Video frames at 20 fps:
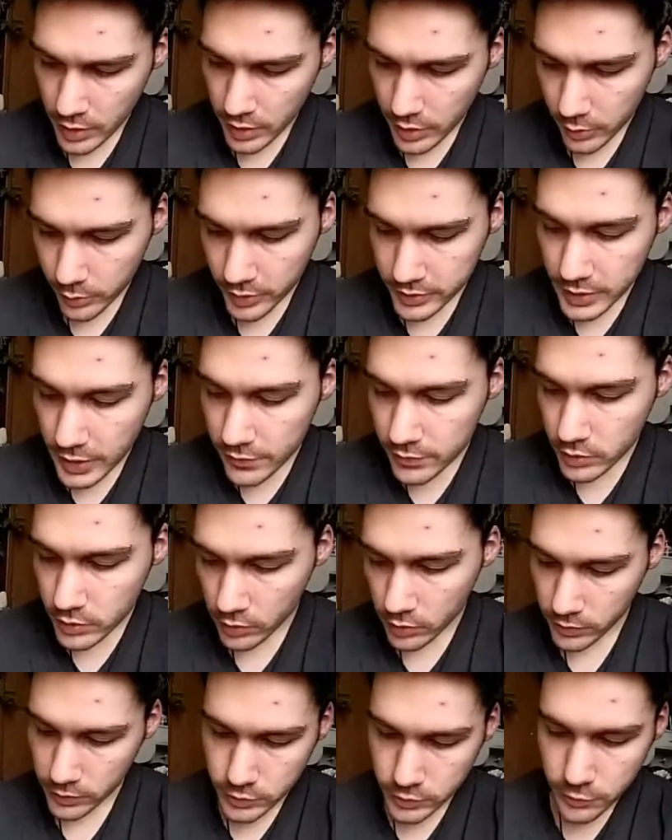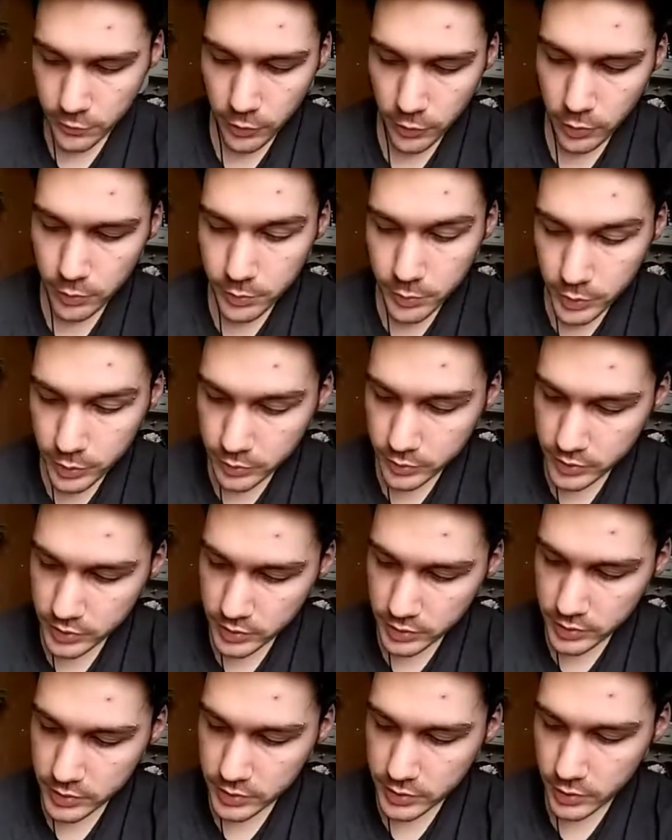we left off on full moons.
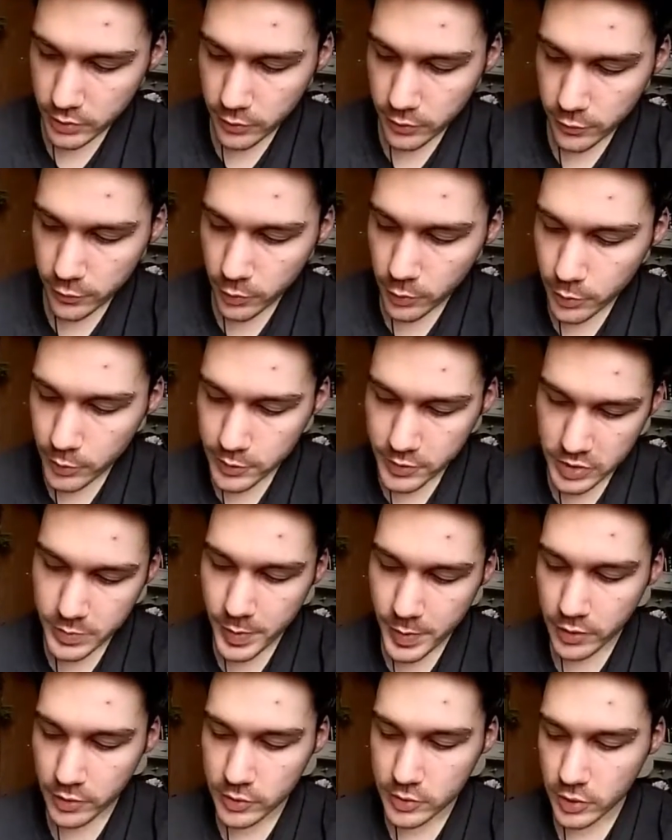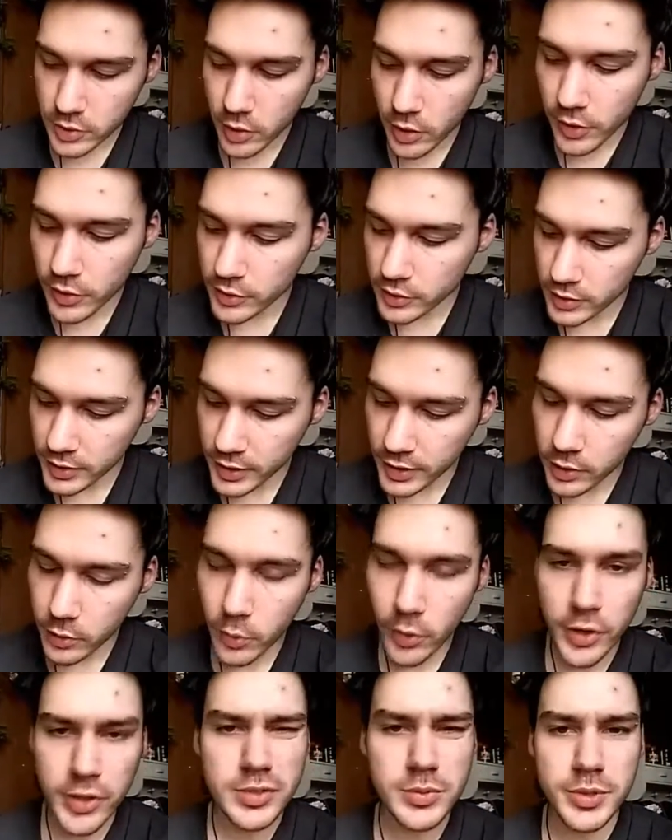So, full moon spells are light
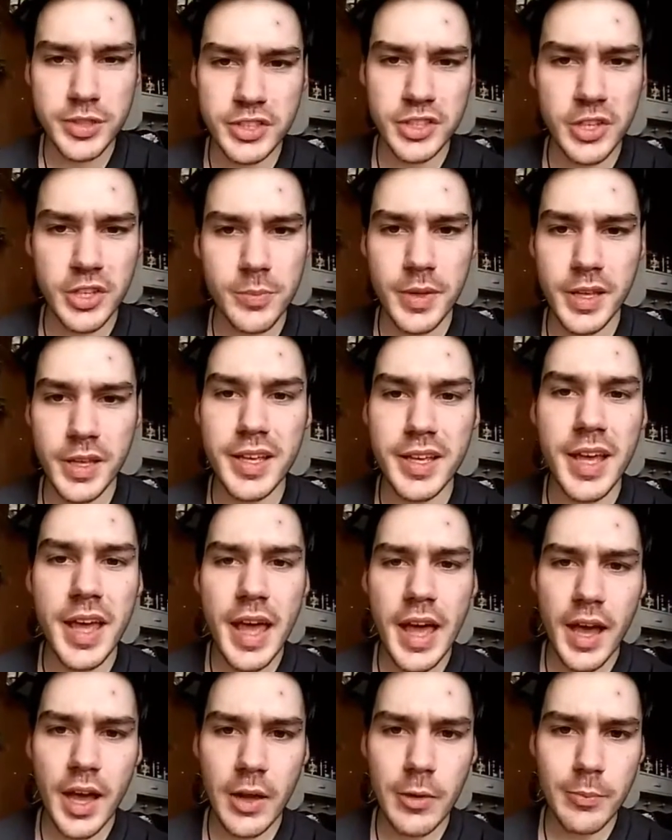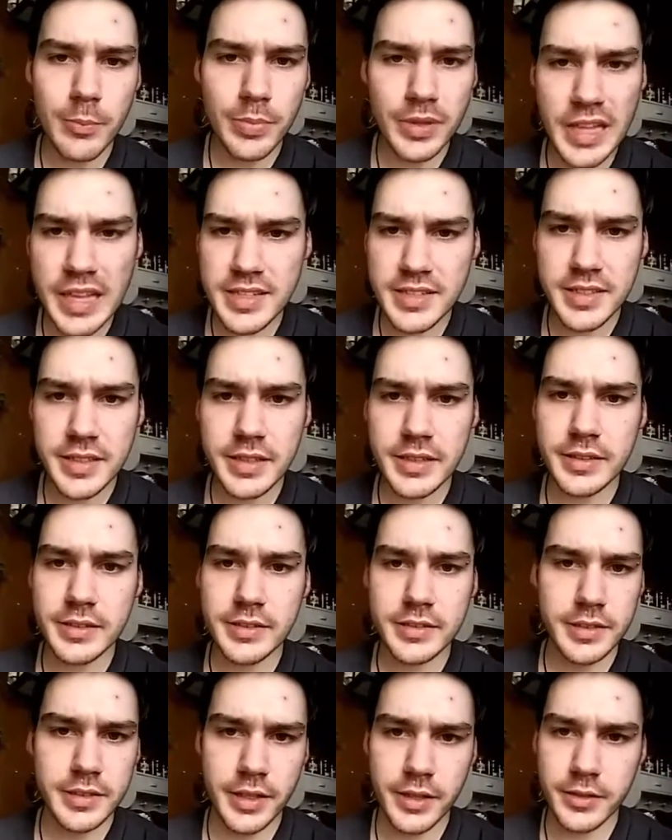works, which could be
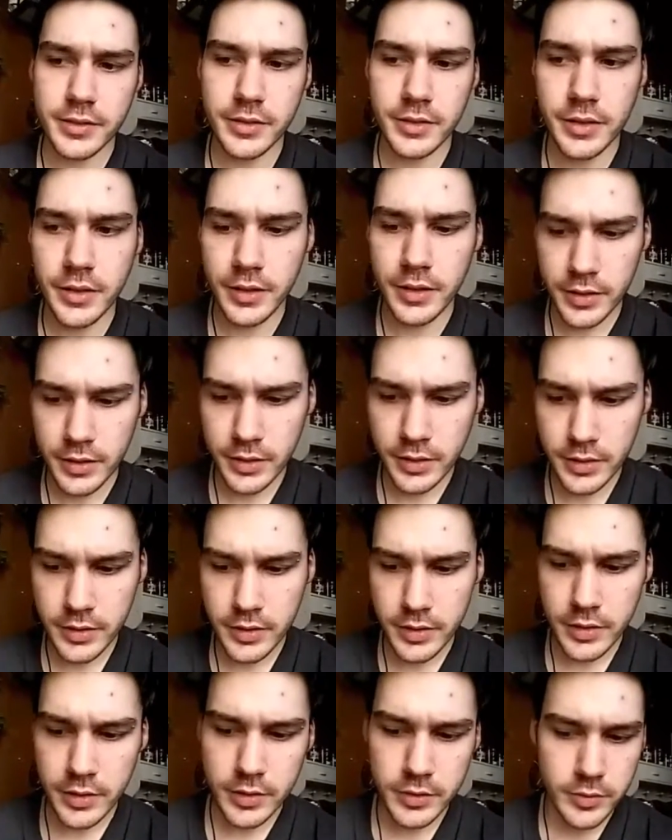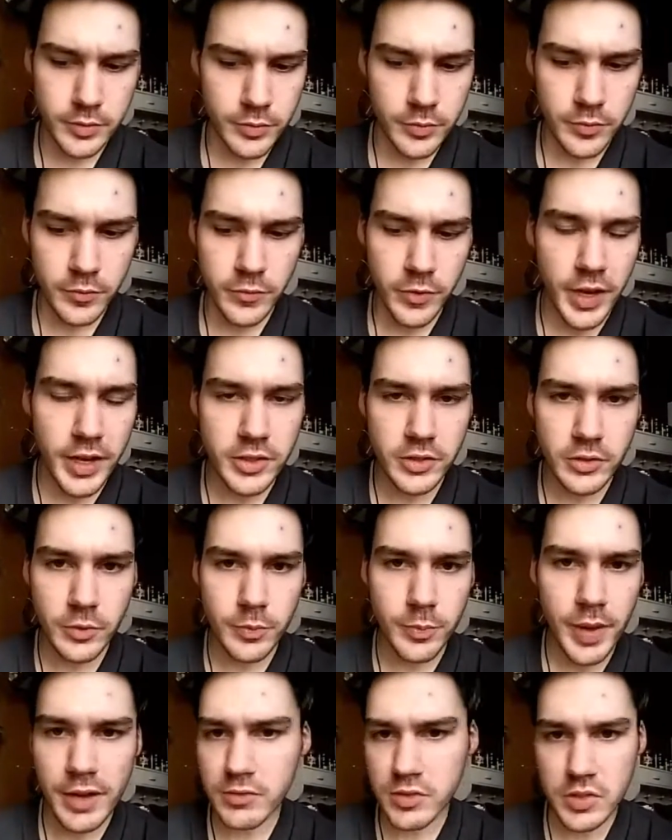blessings and final
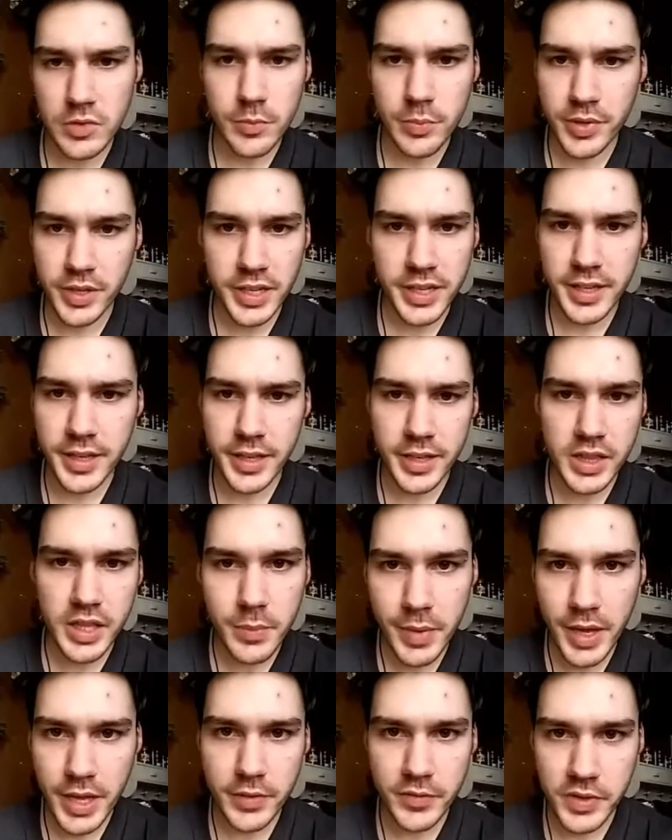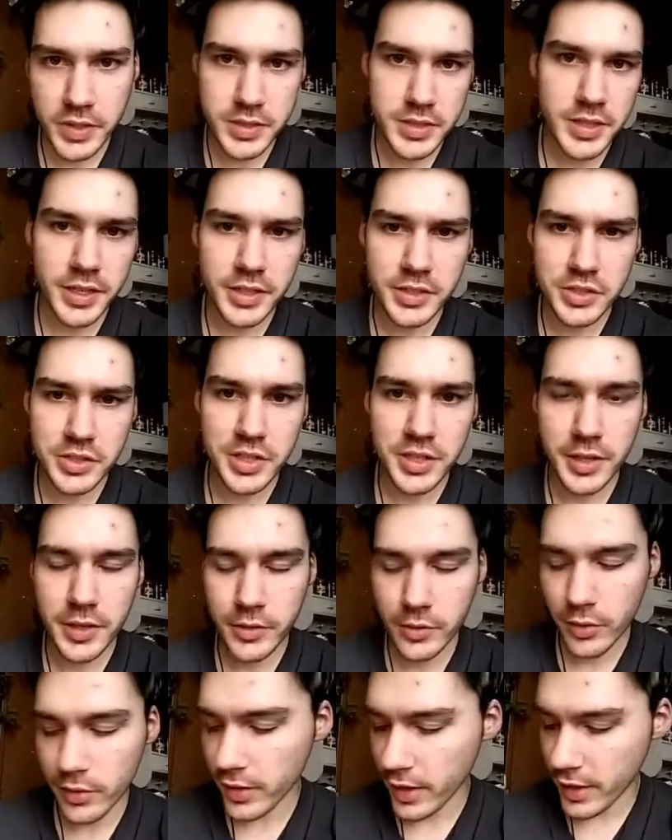bouts of bringing in the manifestation and
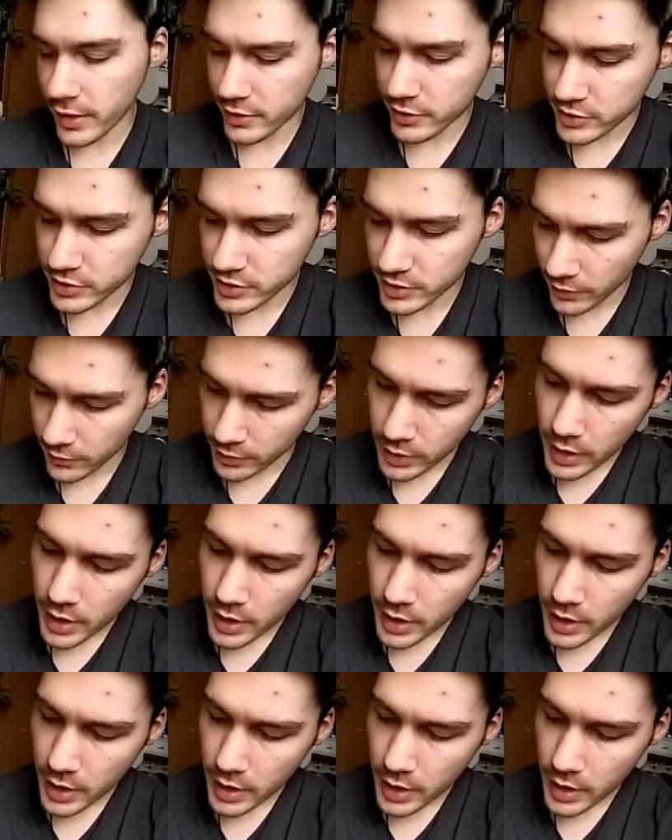all that good stuff.